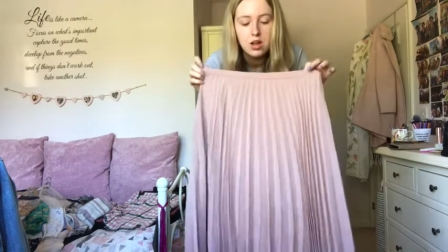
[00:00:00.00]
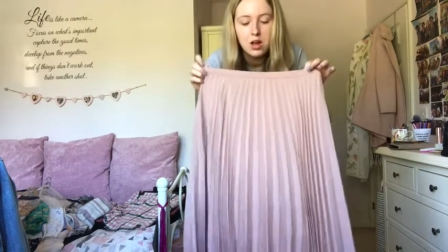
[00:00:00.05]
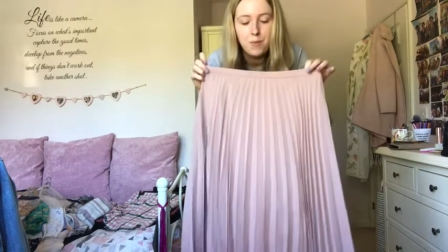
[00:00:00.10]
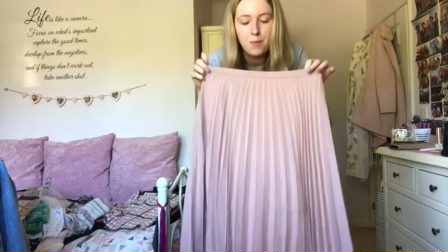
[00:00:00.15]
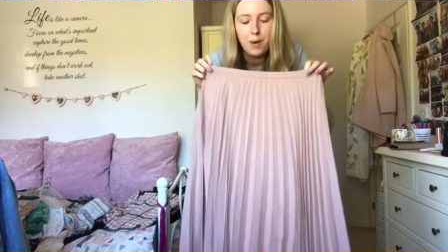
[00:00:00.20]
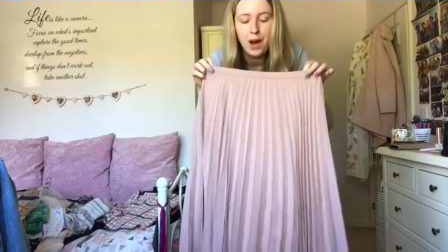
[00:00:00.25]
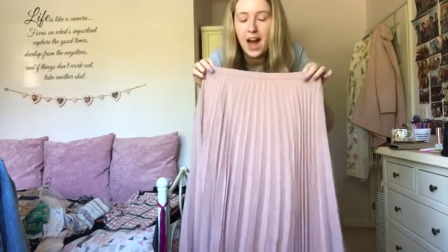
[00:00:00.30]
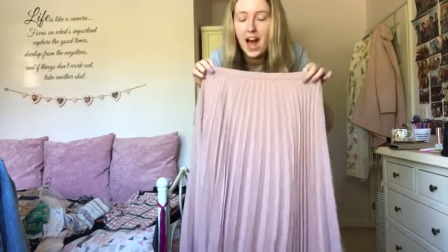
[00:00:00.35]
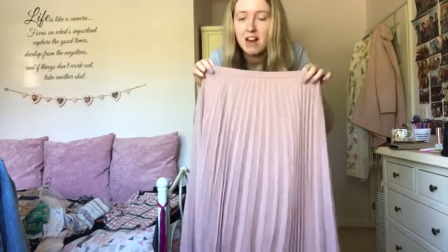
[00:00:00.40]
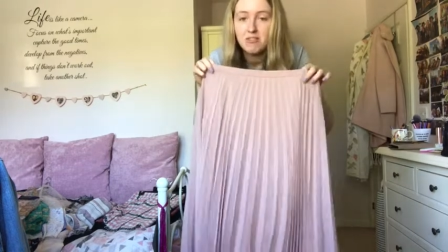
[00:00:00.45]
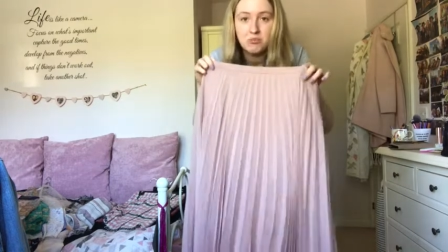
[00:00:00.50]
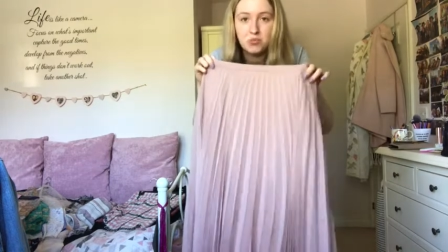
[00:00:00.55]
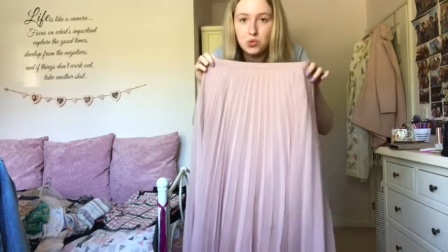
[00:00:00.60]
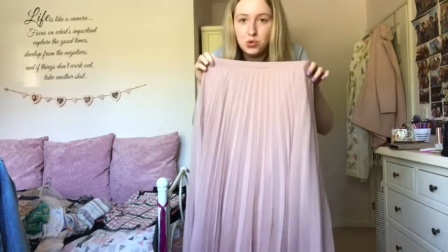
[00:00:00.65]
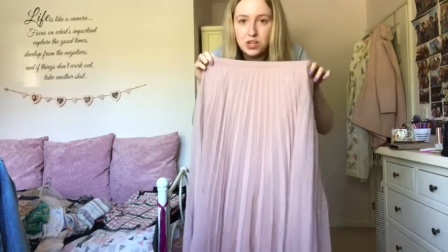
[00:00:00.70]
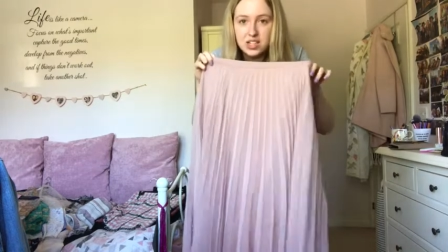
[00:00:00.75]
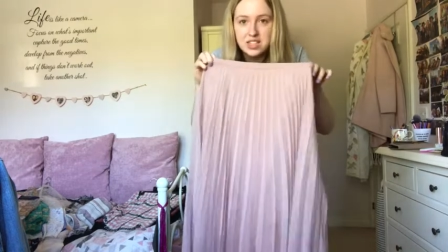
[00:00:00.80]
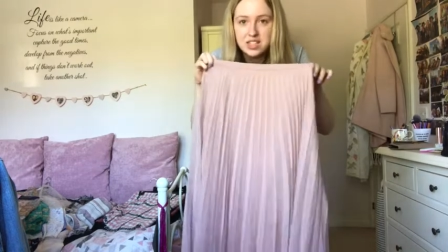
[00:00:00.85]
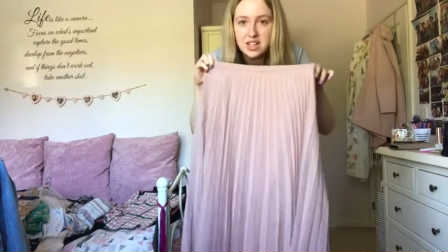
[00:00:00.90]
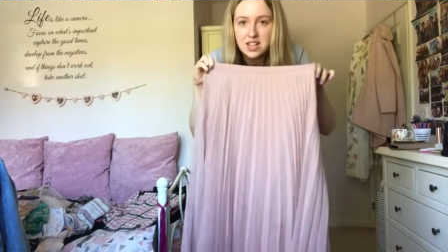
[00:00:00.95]
but I haven't worn
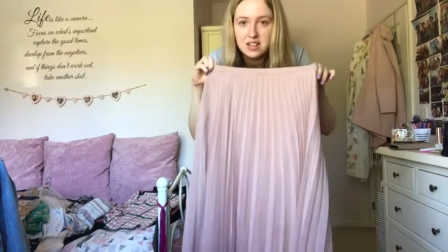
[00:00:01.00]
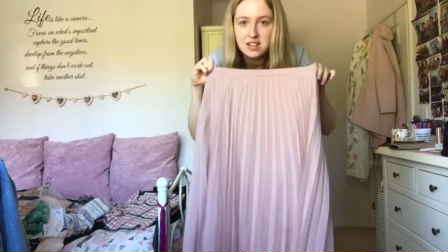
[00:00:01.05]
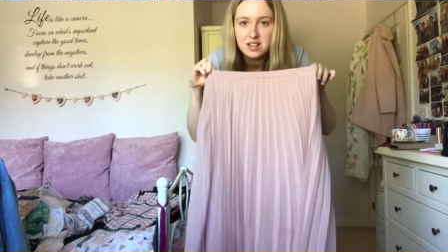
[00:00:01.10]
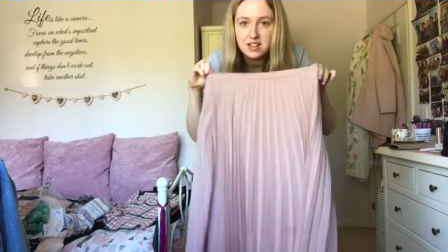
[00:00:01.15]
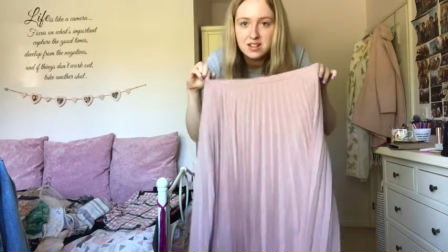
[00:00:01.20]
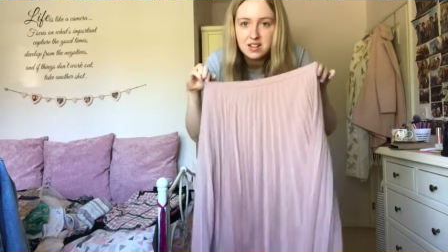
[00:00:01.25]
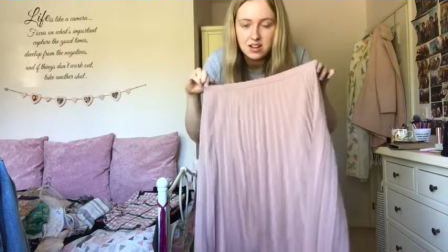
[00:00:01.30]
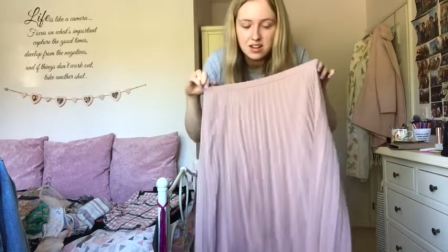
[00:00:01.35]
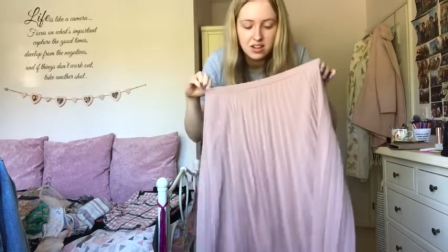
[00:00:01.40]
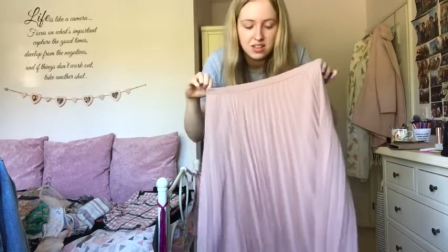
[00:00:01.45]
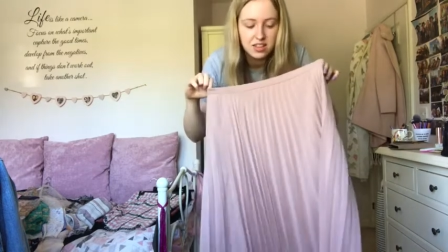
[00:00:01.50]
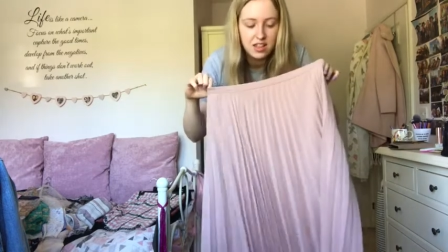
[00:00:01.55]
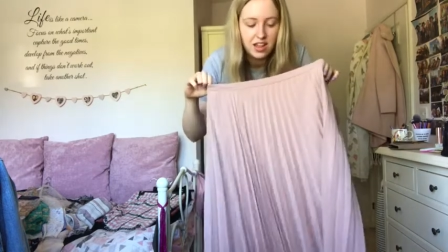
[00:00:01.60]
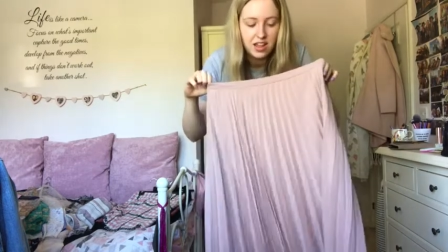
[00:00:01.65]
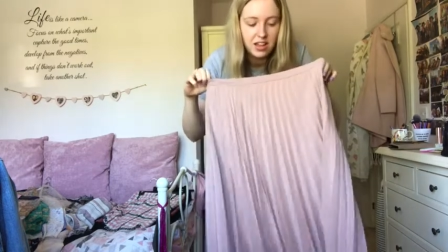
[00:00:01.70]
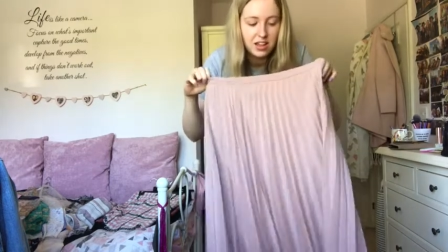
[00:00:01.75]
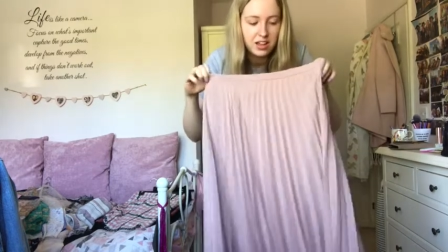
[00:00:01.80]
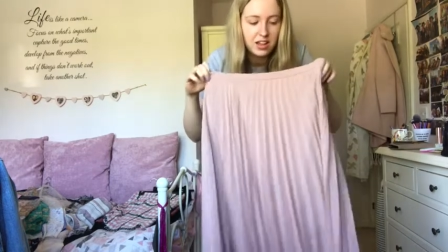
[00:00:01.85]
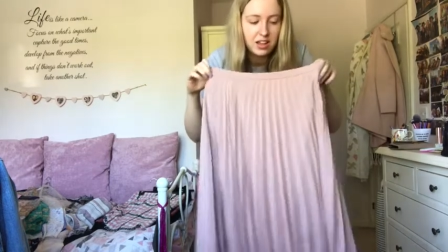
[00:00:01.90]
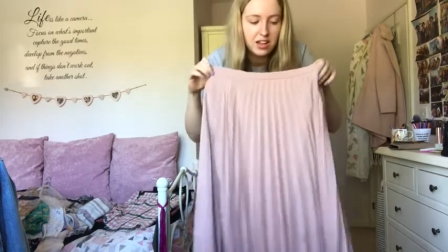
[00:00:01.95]
it since, and I
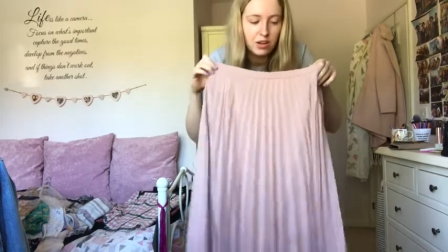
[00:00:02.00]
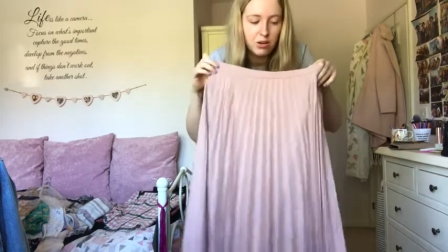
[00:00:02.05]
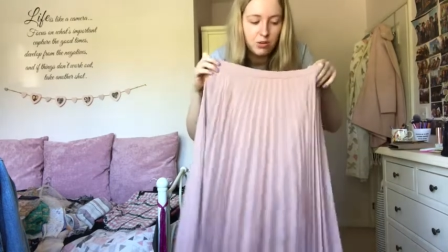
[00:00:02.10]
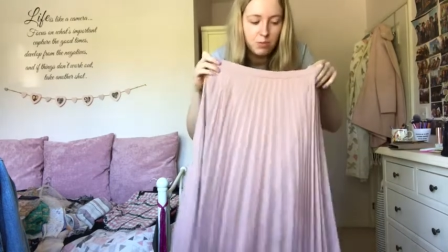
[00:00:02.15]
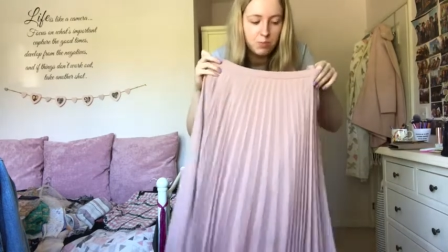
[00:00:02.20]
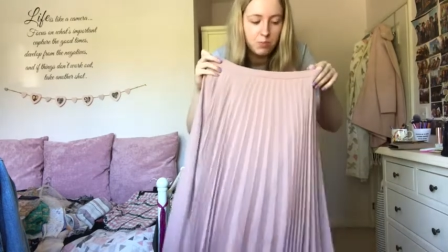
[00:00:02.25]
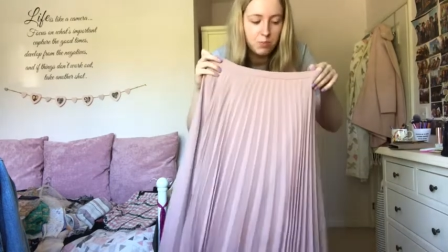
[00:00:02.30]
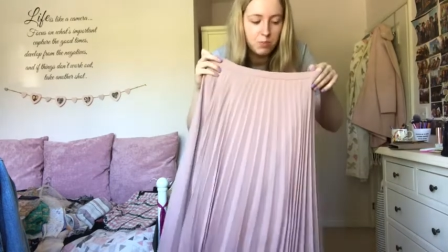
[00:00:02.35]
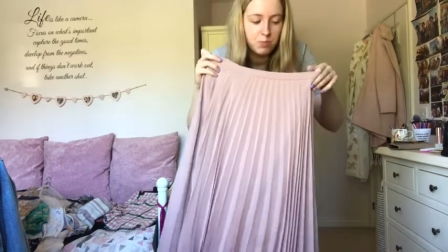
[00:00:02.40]
think it would